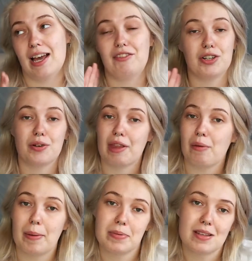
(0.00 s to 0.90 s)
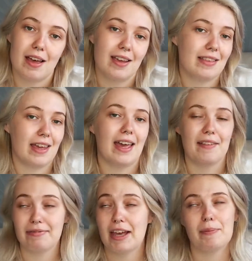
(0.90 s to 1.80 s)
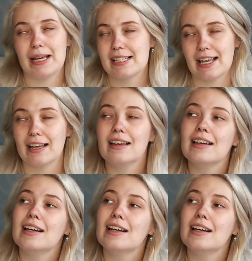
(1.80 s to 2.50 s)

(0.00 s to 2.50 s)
have a look on their website. But yeah, they're amazing.